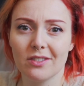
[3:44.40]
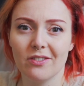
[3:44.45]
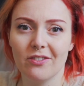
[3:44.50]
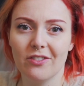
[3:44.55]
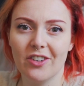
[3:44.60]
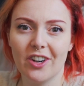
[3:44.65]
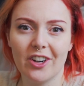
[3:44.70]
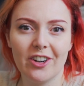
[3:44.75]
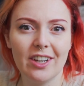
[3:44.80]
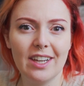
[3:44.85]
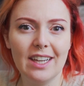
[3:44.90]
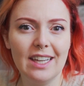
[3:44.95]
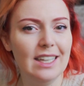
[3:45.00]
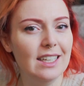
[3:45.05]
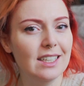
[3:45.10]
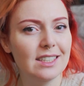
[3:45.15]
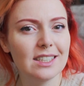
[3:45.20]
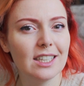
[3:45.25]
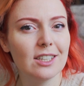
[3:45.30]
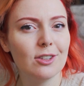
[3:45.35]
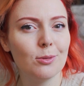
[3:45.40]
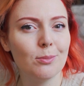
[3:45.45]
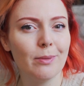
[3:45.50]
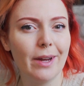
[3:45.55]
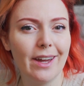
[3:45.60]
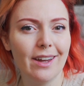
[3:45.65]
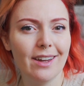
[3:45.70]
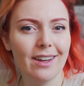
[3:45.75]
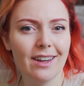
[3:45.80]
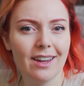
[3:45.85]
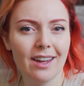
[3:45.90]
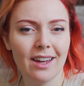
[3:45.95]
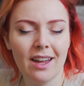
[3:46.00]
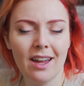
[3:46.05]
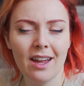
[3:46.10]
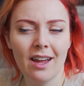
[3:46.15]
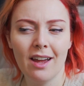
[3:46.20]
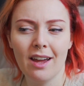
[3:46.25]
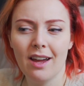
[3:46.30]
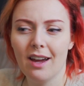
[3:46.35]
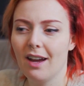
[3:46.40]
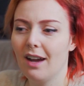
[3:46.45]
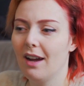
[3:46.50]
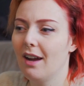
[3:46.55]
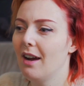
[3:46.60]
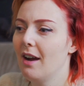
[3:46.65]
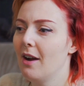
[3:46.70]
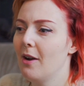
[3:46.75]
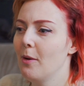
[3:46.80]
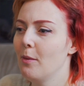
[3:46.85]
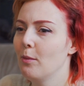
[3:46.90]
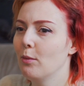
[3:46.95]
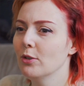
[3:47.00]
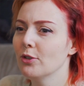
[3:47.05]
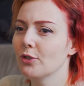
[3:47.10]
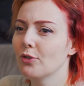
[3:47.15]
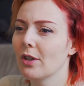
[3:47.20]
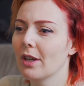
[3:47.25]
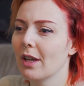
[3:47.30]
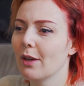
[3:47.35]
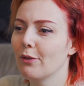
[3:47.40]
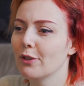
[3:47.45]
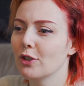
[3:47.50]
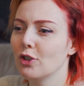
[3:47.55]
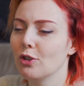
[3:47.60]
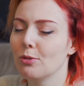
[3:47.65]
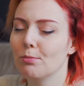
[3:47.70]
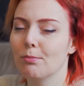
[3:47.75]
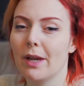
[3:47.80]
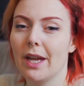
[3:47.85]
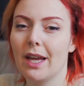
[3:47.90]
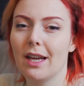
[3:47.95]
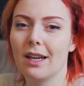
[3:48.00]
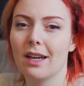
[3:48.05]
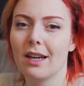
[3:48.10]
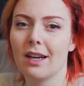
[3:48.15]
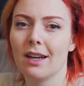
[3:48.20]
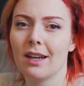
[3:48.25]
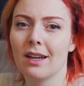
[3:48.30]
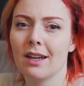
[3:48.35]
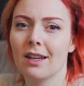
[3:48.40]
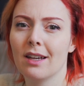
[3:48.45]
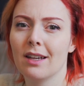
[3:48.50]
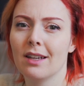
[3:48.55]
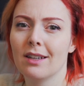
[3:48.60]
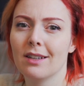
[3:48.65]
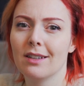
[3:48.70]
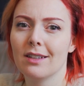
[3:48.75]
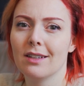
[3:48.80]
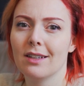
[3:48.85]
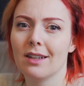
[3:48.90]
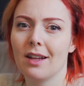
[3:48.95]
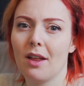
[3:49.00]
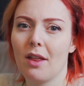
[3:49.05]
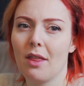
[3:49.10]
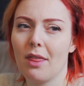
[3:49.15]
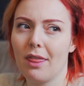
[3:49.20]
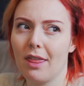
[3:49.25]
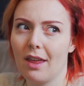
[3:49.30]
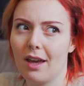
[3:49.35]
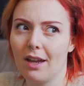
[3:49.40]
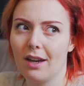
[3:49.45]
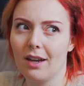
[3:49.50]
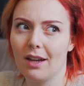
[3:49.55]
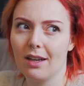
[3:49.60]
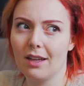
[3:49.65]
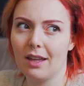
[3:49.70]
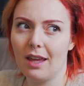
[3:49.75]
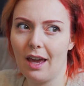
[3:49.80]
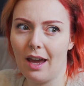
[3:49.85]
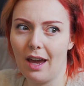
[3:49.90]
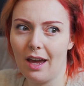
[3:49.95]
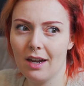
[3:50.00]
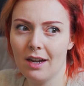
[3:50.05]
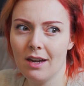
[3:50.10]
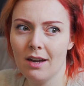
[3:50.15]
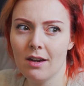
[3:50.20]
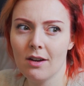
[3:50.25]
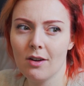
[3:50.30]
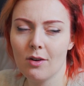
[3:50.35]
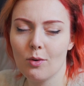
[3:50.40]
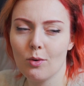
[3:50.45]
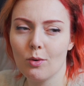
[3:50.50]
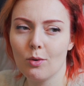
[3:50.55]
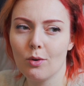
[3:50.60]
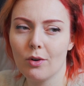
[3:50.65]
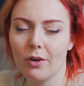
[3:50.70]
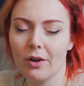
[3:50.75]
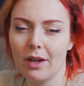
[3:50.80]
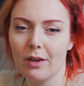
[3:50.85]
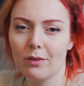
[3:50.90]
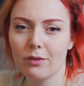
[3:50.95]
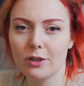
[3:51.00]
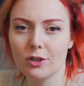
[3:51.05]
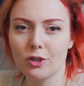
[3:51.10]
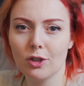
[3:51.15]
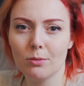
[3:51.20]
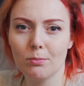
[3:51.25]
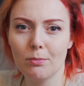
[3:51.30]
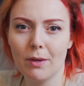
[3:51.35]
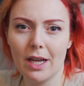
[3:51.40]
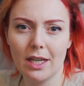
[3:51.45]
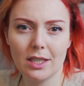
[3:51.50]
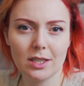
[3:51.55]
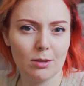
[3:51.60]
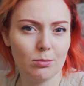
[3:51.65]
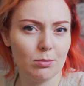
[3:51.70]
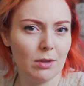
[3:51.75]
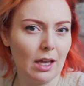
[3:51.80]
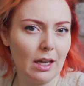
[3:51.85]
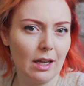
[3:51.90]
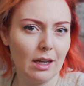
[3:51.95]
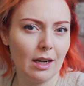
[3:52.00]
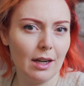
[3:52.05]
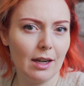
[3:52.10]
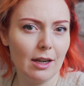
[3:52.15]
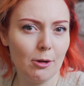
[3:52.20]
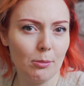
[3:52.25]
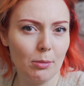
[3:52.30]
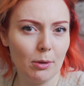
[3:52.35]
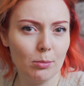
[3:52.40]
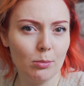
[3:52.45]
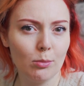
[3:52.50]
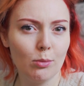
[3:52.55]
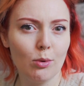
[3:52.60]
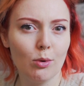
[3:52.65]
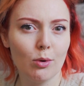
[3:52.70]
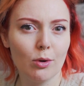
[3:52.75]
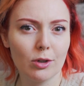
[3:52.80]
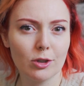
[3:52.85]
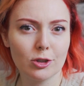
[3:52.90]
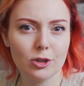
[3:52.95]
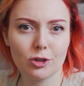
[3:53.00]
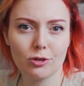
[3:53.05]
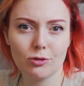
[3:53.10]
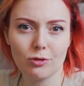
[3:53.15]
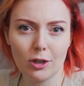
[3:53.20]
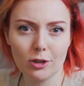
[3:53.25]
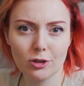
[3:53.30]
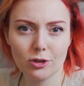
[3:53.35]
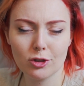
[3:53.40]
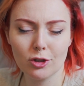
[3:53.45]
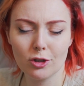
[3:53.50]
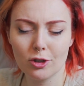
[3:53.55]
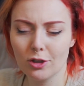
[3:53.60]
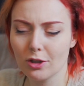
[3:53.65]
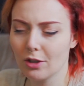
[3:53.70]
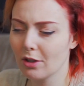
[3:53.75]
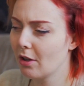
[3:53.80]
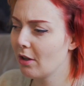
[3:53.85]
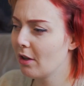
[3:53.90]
very easy to make. Wondering if I should make that again or if I should make something a little bit more structured.